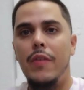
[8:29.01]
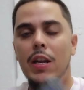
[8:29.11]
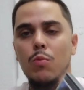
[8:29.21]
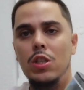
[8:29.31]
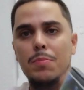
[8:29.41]
If
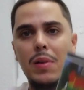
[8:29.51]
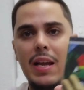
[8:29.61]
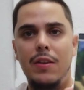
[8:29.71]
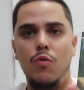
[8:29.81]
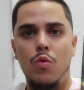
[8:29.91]
anyone's
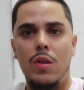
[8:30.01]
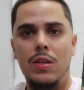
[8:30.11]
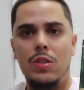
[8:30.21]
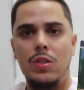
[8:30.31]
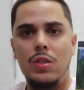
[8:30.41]
played through
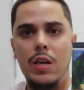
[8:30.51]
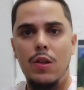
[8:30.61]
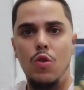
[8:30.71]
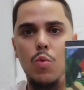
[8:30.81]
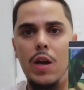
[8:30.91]
this,
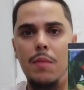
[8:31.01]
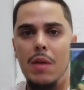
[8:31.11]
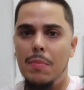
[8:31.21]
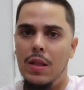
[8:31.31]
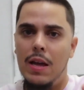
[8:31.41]
either way,
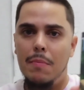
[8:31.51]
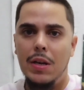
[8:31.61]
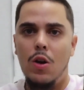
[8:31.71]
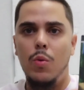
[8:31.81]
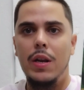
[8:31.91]
maybe let me
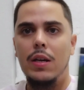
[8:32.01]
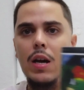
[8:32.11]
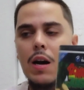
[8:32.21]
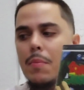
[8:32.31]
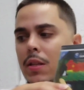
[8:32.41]
know in the
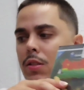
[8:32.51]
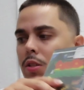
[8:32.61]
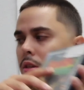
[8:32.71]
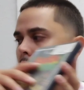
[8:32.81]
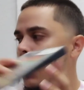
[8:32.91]
comments.